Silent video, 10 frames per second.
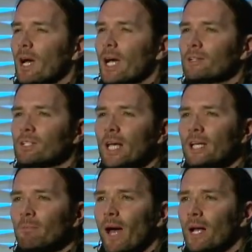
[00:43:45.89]
I just had
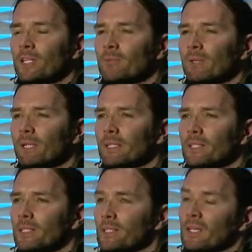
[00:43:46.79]
a passion
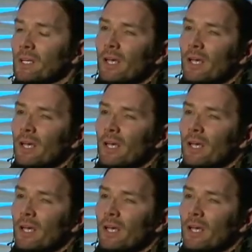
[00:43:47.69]
because,